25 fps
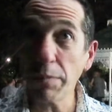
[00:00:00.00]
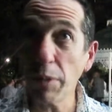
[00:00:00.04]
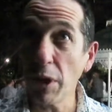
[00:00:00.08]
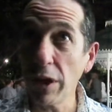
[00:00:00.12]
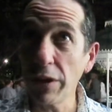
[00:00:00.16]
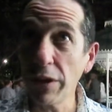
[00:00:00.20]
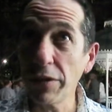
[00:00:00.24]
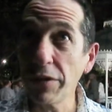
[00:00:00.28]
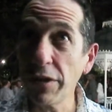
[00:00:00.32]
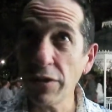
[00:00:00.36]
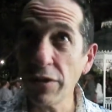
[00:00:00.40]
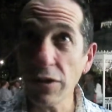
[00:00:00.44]

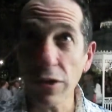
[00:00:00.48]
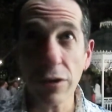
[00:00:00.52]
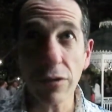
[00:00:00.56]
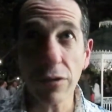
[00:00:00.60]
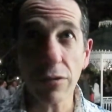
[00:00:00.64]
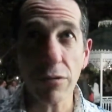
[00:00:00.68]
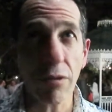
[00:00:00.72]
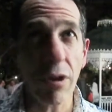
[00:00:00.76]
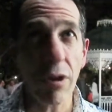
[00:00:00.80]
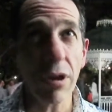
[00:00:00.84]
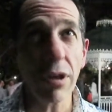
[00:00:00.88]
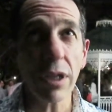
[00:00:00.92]
politicians
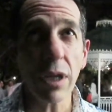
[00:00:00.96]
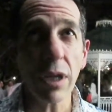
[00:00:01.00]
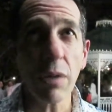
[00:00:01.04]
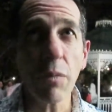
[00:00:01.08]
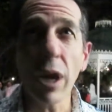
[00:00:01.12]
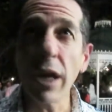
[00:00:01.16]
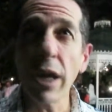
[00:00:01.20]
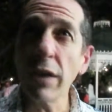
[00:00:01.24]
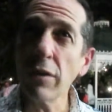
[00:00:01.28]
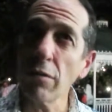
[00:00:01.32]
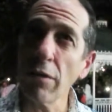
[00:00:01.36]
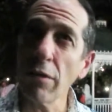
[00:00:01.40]
throwing their
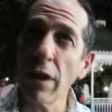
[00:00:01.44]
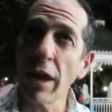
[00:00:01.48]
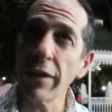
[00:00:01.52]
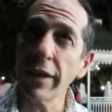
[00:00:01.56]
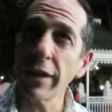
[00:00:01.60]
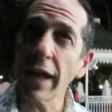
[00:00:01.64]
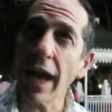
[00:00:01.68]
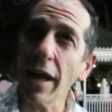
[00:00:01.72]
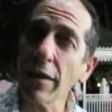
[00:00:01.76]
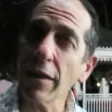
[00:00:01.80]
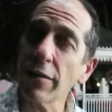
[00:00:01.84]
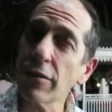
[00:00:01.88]
weight around
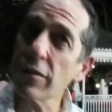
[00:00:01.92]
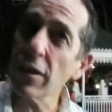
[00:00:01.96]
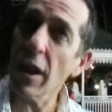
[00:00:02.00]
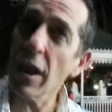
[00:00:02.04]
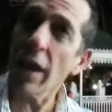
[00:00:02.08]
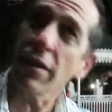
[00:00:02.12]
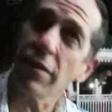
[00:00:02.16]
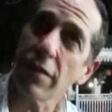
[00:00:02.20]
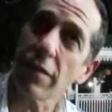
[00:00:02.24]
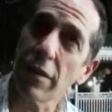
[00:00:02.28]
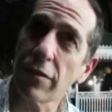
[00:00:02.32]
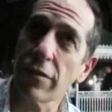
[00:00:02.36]

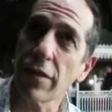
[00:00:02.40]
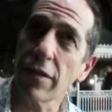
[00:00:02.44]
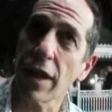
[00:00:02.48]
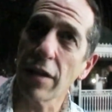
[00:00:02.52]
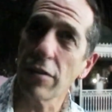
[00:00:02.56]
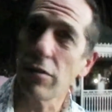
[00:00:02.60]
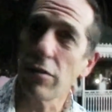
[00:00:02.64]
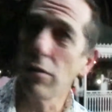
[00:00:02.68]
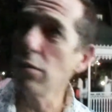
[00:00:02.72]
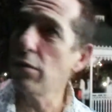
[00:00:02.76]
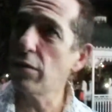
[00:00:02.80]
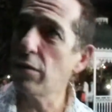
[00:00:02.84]
outside of the
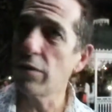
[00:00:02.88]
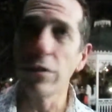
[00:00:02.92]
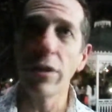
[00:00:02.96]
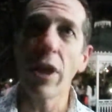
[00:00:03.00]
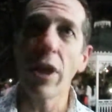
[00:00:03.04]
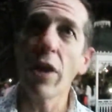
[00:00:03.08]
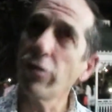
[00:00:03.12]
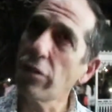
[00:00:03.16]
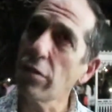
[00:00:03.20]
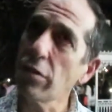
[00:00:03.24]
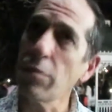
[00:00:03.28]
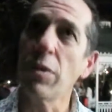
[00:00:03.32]
statutes,
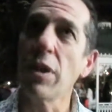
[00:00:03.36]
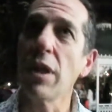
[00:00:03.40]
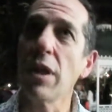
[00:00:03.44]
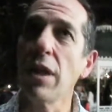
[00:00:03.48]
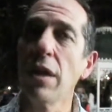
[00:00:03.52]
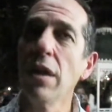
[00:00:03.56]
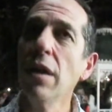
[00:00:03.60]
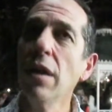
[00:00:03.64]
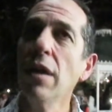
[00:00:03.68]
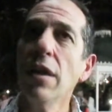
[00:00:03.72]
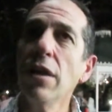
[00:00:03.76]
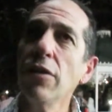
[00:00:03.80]
notably
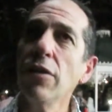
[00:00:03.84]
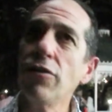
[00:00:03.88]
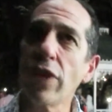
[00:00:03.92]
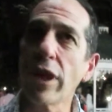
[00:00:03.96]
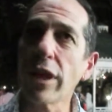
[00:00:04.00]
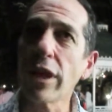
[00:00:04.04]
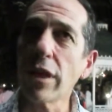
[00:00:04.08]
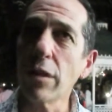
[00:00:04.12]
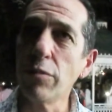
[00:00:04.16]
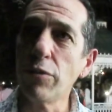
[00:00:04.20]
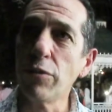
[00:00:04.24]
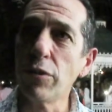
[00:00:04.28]

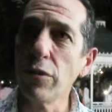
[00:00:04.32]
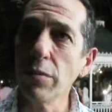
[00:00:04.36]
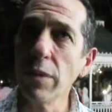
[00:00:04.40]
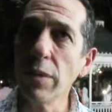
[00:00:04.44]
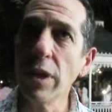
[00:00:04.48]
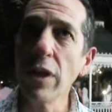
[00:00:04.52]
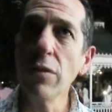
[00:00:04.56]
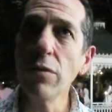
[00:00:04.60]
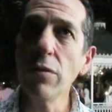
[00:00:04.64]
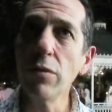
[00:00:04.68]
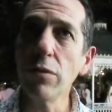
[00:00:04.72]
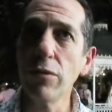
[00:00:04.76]
Jacob
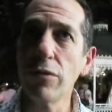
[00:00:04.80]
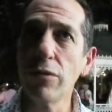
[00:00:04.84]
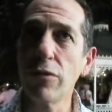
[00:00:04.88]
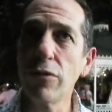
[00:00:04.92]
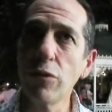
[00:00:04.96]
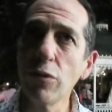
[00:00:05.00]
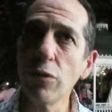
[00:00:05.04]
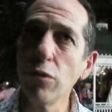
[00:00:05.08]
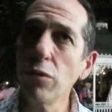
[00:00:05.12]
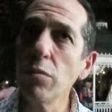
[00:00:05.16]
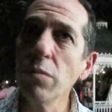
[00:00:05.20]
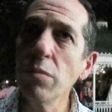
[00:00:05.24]
Zuma, who
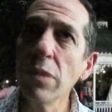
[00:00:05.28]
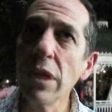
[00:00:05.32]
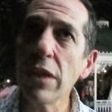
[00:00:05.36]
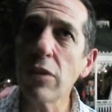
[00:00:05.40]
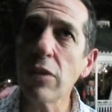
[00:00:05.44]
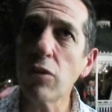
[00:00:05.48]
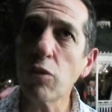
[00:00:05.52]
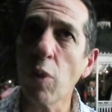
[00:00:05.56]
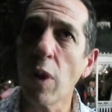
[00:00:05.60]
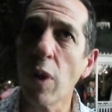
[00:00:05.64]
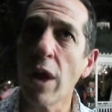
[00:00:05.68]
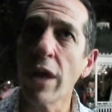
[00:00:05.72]
sued me
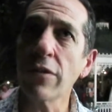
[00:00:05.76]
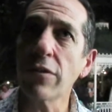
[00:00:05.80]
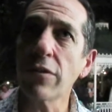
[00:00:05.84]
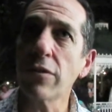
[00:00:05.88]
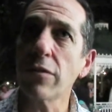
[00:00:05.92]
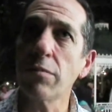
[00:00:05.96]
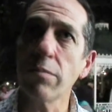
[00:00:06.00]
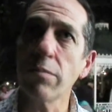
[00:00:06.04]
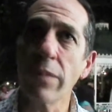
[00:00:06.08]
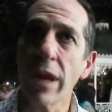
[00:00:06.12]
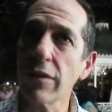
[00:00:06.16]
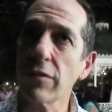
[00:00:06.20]

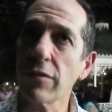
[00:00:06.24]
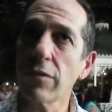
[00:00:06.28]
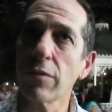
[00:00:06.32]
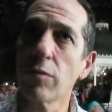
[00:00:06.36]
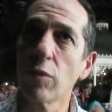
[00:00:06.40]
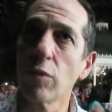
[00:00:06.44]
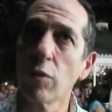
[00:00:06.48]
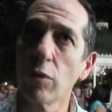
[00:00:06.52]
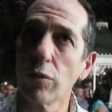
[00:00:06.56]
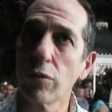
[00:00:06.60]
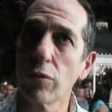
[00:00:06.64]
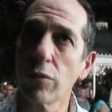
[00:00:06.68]
twice, massive
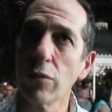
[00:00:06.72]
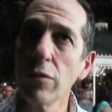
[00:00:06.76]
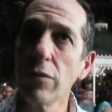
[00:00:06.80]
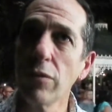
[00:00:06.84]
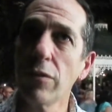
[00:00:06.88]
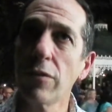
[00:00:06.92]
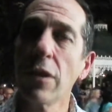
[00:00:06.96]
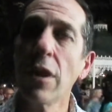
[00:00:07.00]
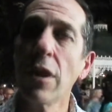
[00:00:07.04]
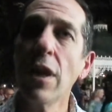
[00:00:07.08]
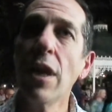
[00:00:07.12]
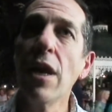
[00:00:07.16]

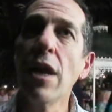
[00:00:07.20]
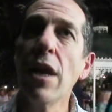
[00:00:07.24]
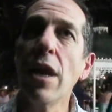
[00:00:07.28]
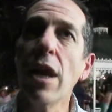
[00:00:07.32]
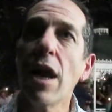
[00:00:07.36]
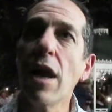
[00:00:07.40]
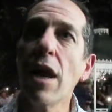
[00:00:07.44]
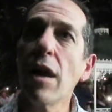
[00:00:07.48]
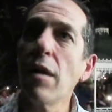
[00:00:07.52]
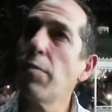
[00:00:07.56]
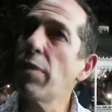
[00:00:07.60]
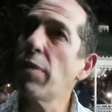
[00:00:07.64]
lawsuits,
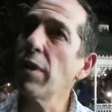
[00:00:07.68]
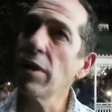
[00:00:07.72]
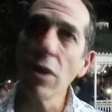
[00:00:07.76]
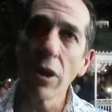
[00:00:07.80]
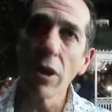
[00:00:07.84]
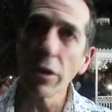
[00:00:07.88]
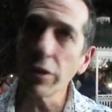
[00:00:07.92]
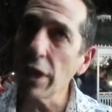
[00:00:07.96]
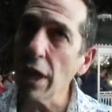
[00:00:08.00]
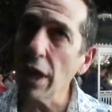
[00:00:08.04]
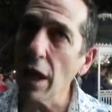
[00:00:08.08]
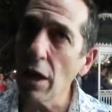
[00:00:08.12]
but
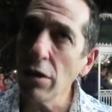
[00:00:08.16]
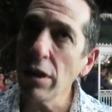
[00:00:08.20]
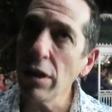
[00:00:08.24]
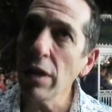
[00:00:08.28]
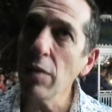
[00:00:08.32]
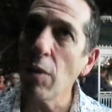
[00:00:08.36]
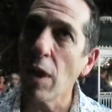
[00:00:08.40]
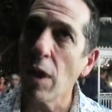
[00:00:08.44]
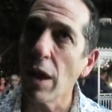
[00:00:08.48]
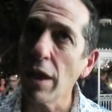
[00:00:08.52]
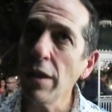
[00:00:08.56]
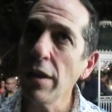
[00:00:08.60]
not the only
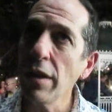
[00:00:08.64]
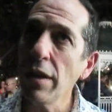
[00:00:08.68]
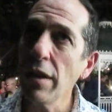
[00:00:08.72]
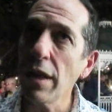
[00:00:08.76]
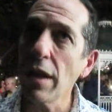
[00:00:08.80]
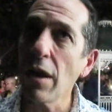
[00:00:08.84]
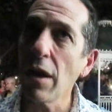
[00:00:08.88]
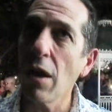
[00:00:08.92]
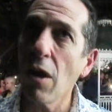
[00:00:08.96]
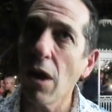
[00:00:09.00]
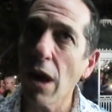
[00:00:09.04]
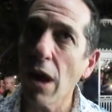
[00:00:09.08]
one,
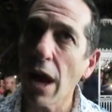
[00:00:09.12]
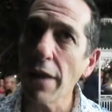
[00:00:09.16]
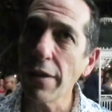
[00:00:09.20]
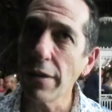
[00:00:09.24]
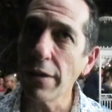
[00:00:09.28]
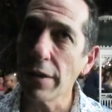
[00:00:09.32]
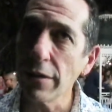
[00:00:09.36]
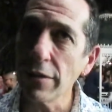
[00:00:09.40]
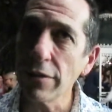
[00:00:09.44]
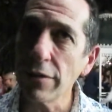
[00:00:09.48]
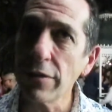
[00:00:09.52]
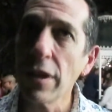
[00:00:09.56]
there are
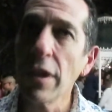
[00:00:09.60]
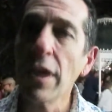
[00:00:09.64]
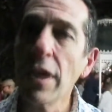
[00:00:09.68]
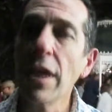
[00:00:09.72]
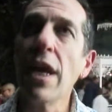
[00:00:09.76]
others.